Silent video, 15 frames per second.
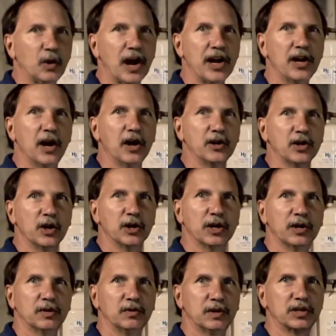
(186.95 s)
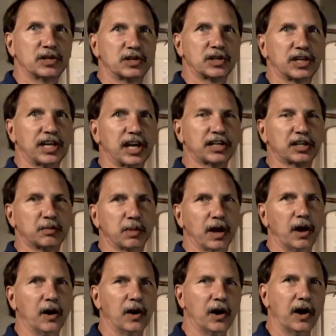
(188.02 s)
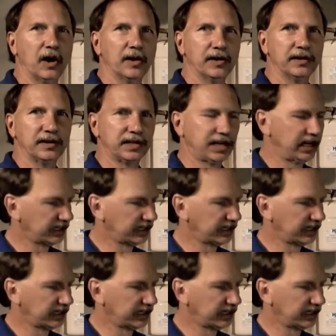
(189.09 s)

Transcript: radon unit, which kick the blower on and